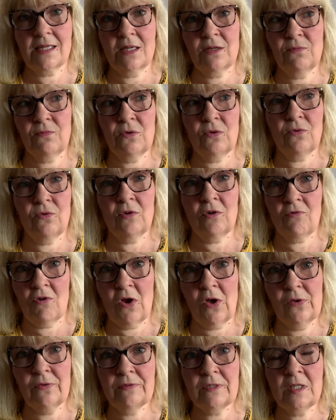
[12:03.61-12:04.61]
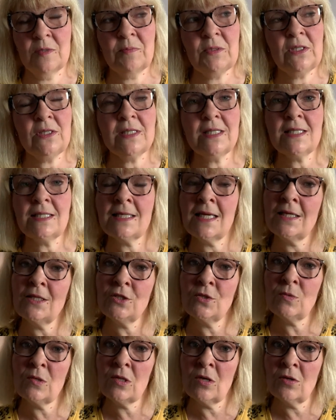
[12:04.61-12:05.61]
if you're a crafter, because it
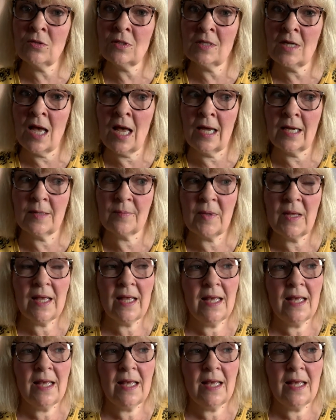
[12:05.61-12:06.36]
takes you a long time.